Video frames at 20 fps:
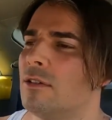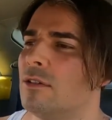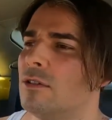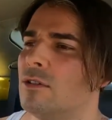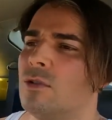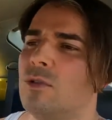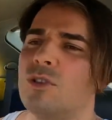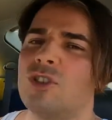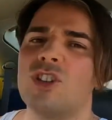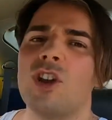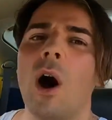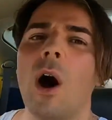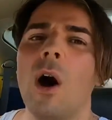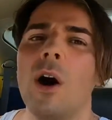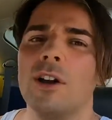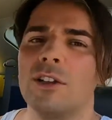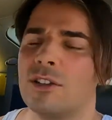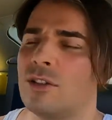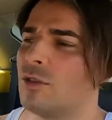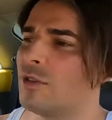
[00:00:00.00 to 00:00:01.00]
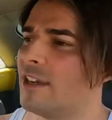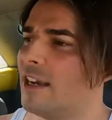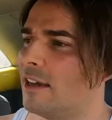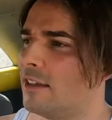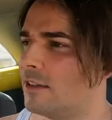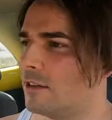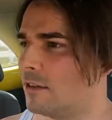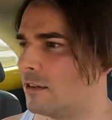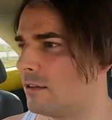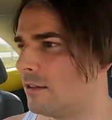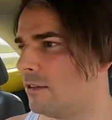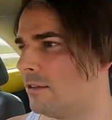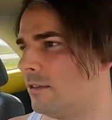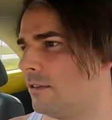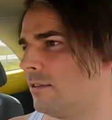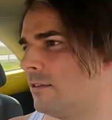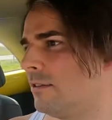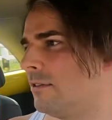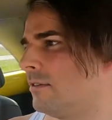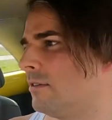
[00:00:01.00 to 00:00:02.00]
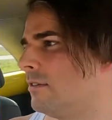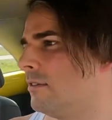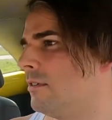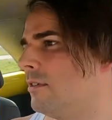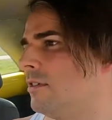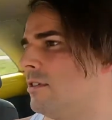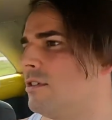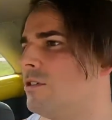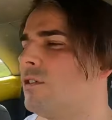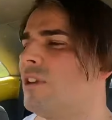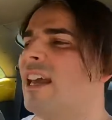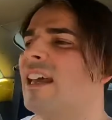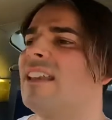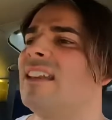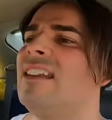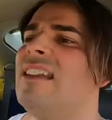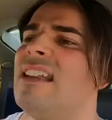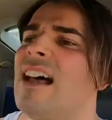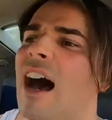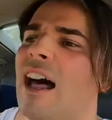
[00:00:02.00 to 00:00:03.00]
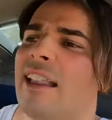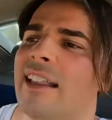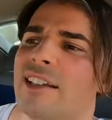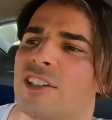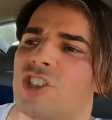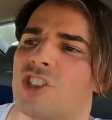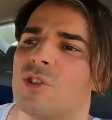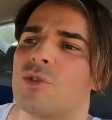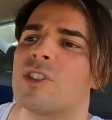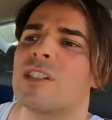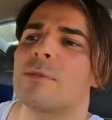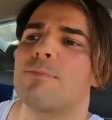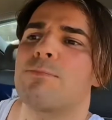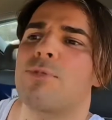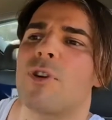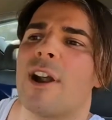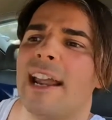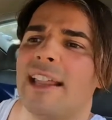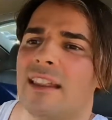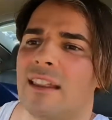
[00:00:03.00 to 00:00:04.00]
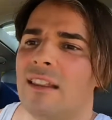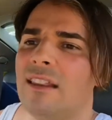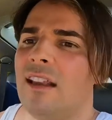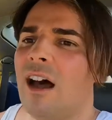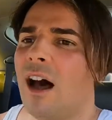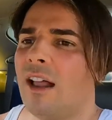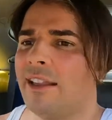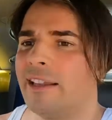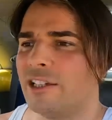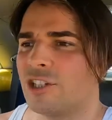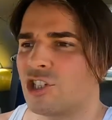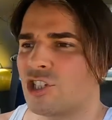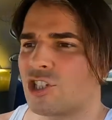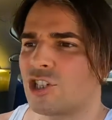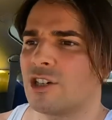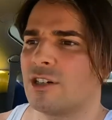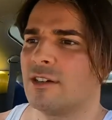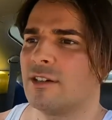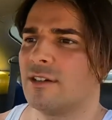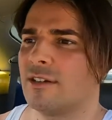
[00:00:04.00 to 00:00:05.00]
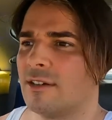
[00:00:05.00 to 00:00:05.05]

to talk together, to get knowledge, to spread knowledge.